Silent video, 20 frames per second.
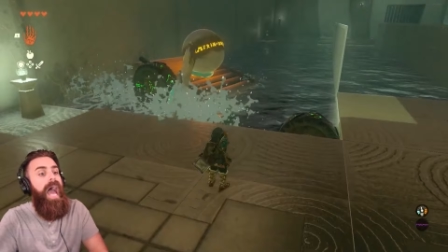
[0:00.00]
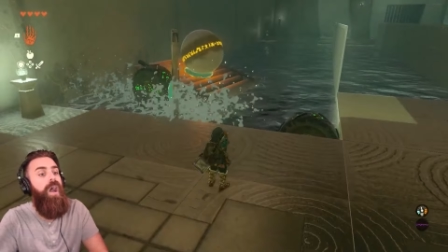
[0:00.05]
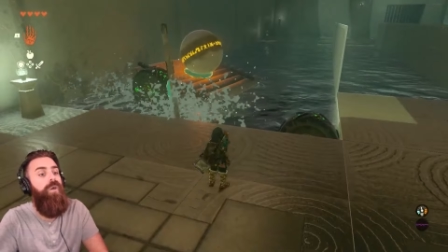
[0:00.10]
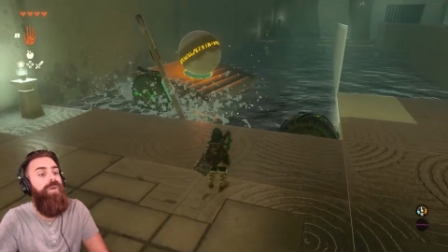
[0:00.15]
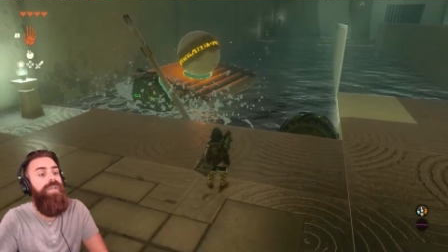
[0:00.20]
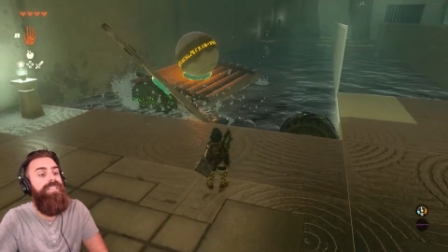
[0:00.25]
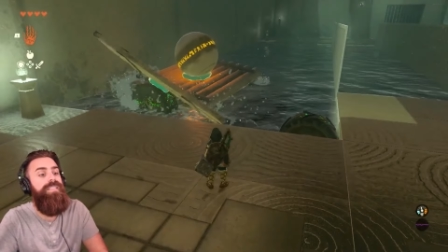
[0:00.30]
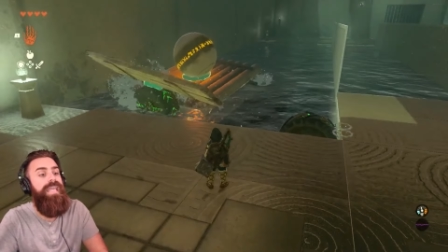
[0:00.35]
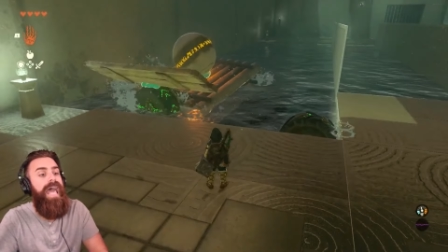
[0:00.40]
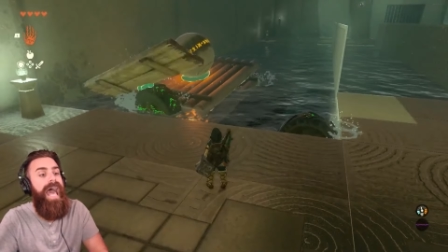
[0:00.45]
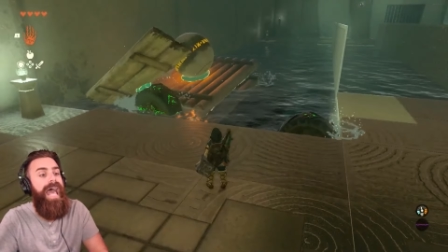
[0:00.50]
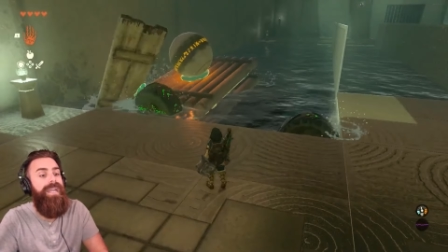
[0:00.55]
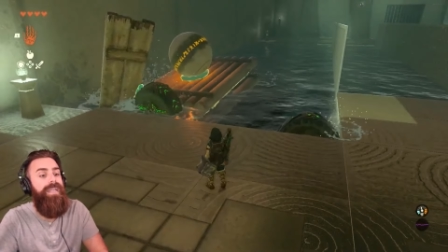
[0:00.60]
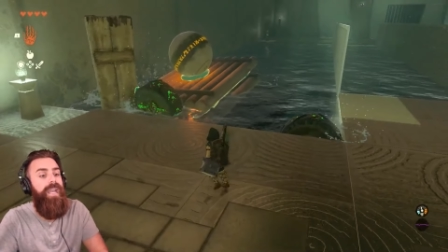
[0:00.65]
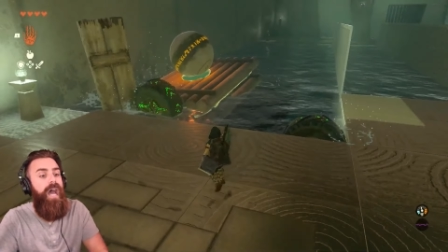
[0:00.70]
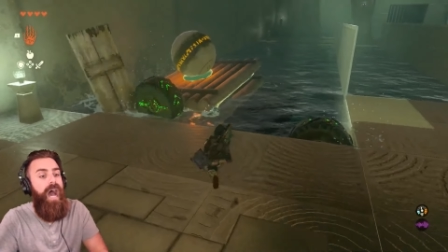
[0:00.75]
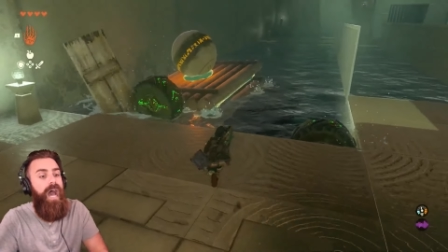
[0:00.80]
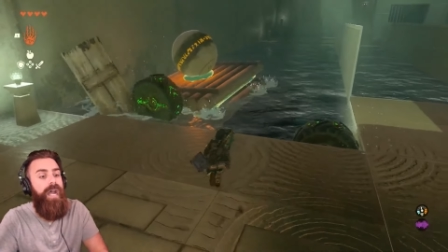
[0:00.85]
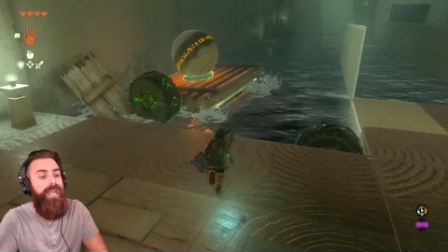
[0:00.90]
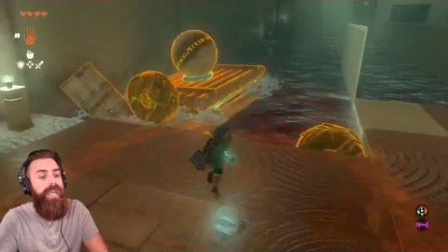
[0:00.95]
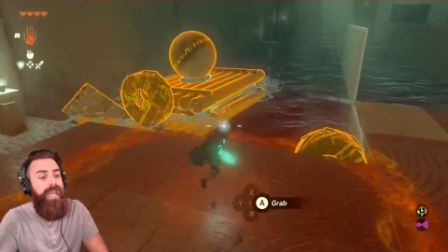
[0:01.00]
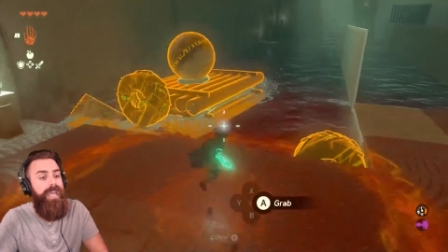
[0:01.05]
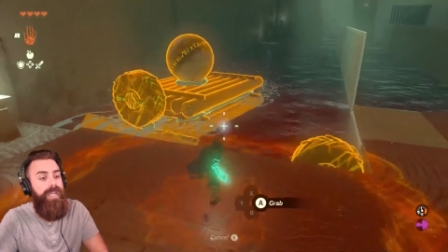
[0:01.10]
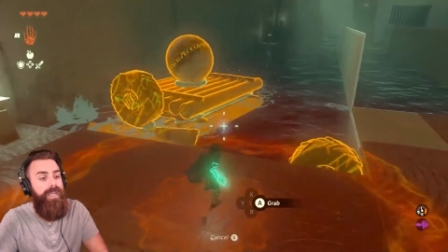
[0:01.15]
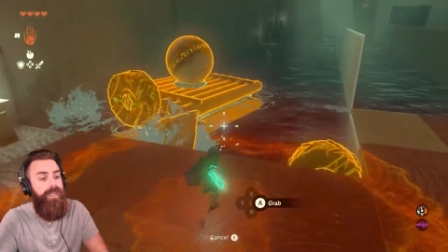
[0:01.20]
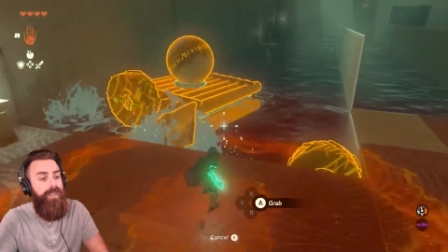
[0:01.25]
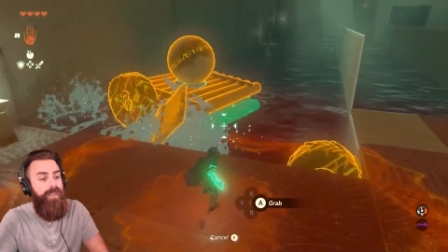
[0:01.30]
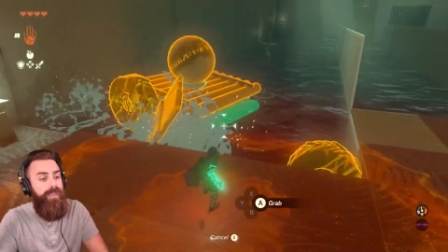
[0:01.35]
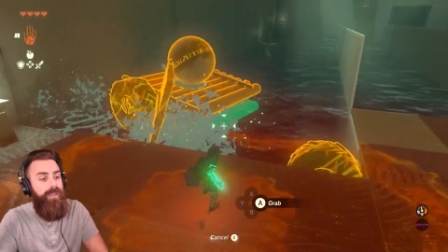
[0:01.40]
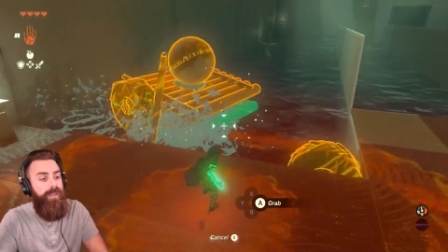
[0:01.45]
is that not it?
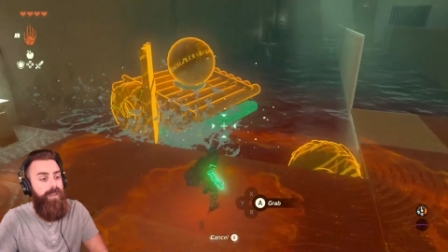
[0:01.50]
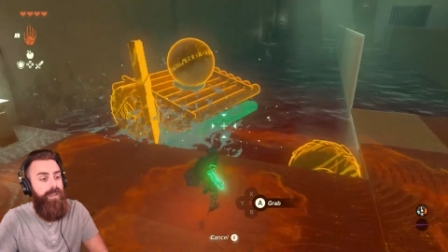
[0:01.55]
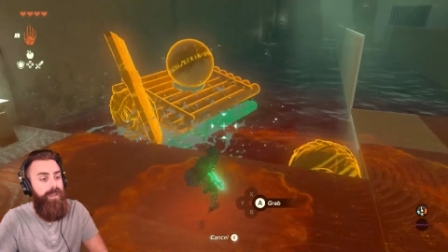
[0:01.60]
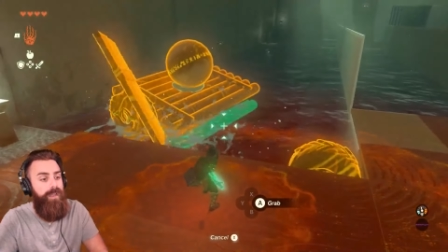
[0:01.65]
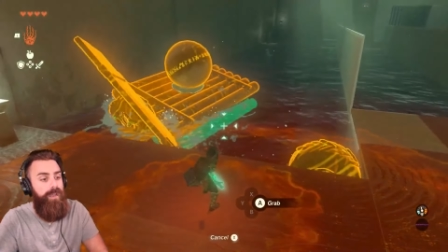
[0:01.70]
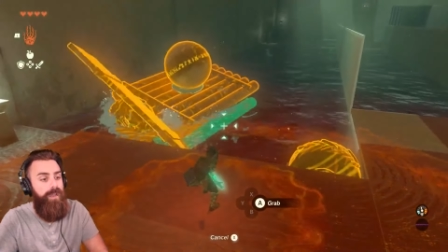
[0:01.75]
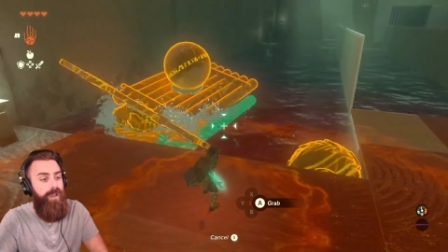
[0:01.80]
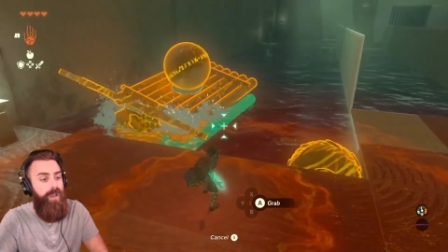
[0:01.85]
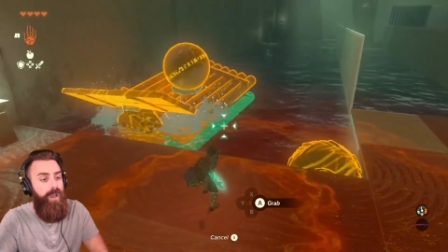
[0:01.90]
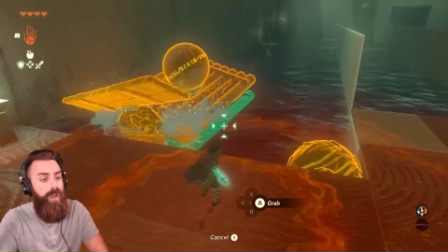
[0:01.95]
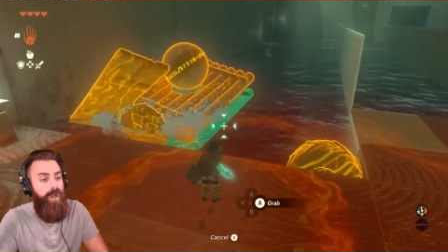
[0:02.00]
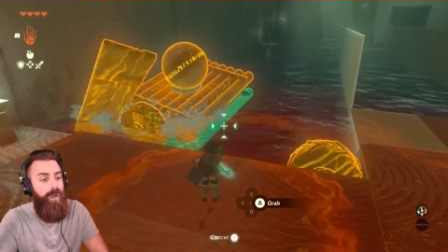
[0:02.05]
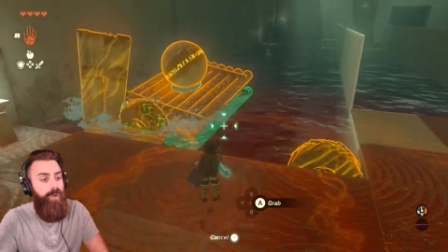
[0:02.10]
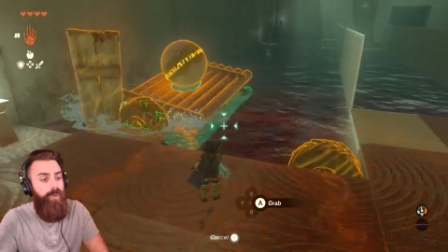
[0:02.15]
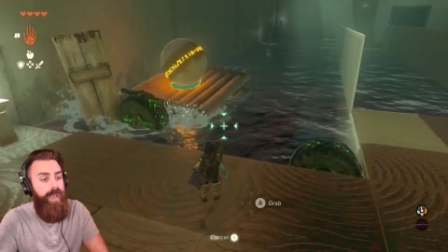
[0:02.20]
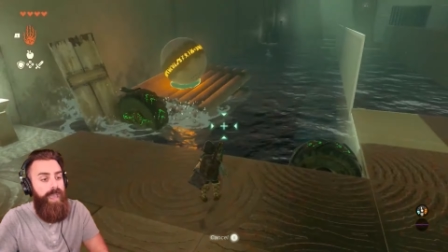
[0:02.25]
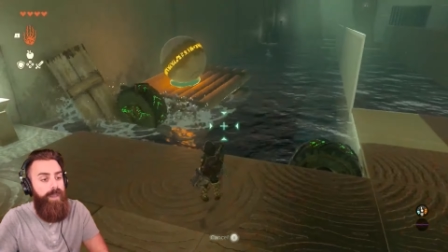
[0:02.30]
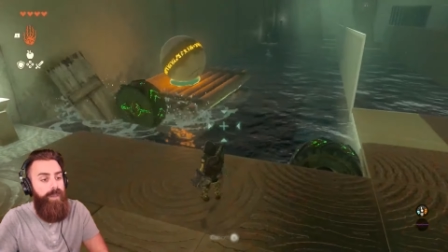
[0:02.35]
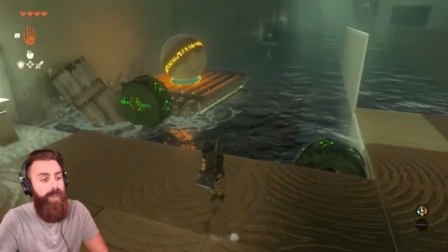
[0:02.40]
Wait,